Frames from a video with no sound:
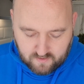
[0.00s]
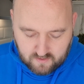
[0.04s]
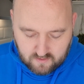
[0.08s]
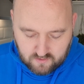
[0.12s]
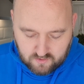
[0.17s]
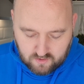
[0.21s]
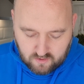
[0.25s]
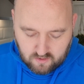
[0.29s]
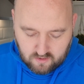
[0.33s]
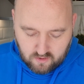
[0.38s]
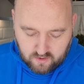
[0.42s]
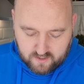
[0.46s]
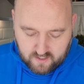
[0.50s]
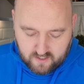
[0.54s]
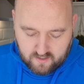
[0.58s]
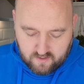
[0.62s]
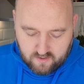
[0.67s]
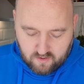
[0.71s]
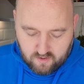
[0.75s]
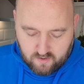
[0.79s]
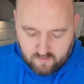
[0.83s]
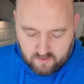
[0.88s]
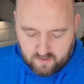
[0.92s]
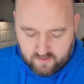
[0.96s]
So looking at the
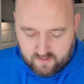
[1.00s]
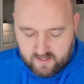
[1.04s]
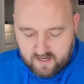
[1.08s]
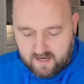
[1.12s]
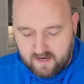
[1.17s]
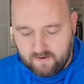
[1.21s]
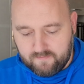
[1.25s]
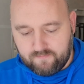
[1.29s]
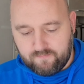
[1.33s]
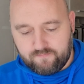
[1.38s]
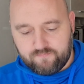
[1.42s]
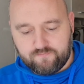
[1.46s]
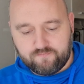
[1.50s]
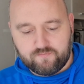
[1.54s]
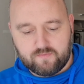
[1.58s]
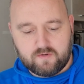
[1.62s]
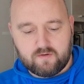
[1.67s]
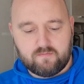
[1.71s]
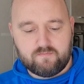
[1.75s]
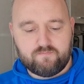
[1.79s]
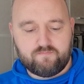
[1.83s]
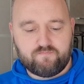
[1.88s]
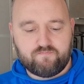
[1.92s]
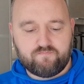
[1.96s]
other one there,
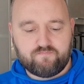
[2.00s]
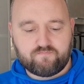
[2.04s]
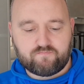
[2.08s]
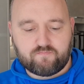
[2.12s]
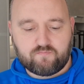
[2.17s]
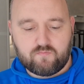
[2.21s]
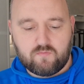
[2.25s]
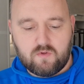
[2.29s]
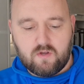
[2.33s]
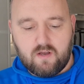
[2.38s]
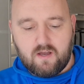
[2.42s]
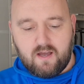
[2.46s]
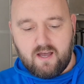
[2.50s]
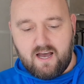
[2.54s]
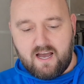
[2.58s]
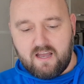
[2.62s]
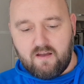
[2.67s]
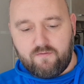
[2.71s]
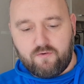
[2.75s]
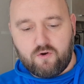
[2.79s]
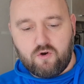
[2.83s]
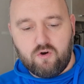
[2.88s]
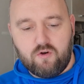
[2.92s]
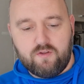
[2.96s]
I
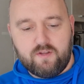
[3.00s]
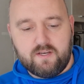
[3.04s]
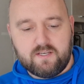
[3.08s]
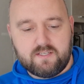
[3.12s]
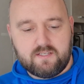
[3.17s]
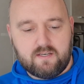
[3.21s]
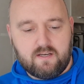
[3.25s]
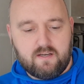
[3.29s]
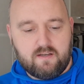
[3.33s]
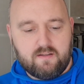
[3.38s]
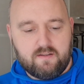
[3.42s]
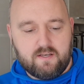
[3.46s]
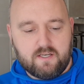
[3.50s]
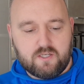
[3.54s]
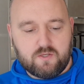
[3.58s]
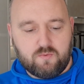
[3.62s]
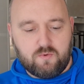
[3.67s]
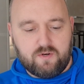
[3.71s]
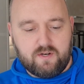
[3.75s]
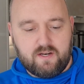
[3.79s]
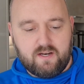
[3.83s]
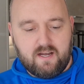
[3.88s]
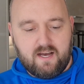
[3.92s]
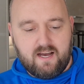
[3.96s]
have cut this
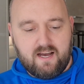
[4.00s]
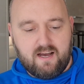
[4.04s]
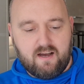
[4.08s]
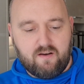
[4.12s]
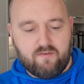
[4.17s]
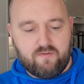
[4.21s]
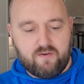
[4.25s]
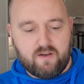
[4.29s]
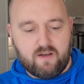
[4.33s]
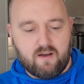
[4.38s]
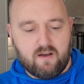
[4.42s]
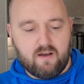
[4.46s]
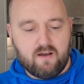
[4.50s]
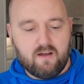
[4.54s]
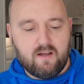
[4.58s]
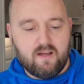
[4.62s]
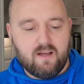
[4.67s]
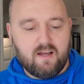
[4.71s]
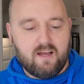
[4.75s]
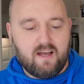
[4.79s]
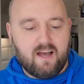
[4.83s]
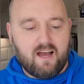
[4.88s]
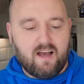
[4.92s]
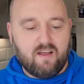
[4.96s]
one in half here,
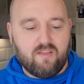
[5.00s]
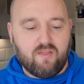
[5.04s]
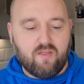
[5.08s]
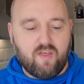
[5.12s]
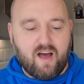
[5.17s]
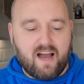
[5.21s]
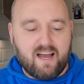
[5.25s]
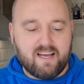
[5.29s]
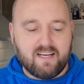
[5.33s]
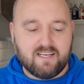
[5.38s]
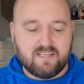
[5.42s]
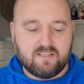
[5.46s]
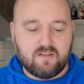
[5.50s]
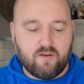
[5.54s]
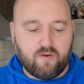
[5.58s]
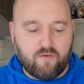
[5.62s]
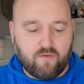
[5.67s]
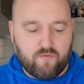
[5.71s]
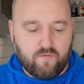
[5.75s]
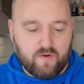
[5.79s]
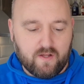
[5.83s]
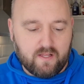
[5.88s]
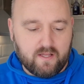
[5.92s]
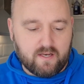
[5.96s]
and that is the
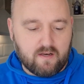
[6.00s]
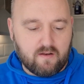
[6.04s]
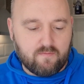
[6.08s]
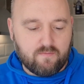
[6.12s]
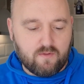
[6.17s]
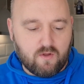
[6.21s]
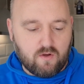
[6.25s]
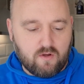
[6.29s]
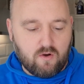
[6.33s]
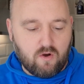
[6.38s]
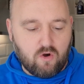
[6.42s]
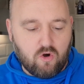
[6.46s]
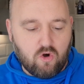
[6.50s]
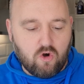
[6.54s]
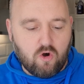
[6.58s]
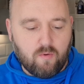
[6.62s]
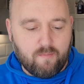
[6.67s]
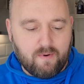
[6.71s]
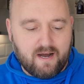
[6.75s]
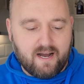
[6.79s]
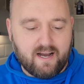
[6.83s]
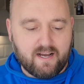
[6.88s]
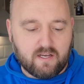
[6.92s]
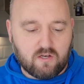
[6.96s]
filling. Oh
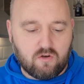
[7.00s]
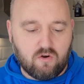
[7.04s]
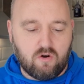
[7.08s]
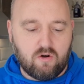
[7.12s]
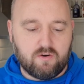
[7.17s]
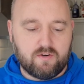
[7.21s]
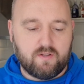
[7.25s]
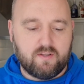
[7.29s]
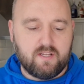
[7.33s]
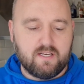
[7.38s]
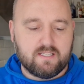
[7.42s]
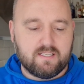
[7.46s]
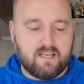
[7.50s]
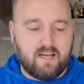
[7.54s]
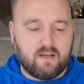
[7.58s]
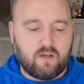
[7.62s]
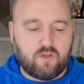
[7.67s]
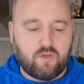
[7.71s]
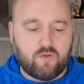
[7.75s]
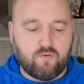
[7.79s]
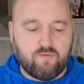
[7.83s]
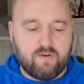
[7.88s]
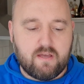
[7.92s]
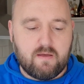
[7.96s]
my God, there's like
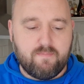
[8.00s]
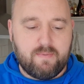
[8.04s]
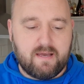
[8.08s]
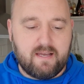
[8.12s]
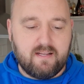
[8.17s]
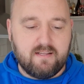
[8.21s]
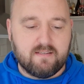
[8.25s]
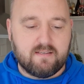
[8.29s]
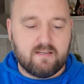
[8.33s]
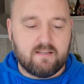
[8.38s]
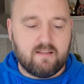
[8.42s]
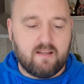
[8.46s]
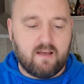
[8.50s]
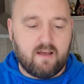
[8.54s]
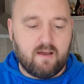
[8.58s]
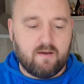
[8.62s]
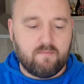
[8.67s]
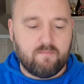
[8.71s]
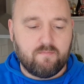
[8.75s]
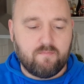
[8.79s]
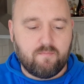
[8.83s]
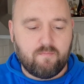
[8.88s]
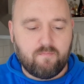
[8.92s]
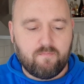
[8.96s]
three beans in there.
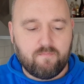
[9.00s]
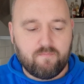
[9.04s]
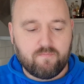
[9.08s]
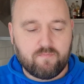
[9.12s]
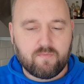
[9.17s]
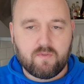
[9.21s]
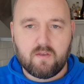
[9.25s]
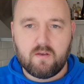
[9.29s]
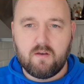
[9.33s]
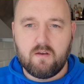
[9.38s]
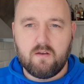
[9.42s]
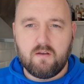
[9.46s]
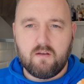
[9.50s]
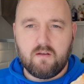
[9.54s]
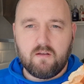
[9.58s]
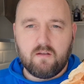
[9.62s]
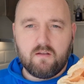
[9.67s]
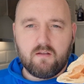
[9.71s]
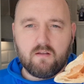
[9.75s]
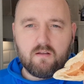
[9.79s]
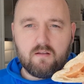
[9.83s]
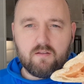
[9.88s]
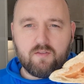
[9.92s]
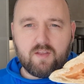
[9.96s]

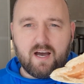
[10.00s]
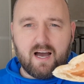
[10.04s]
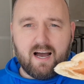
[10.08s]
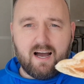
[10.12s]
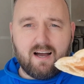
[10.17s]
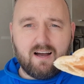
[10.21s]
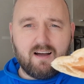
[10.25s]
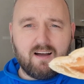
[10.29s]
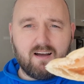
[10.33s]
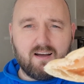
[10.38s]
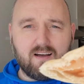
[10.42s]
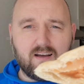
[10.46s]
That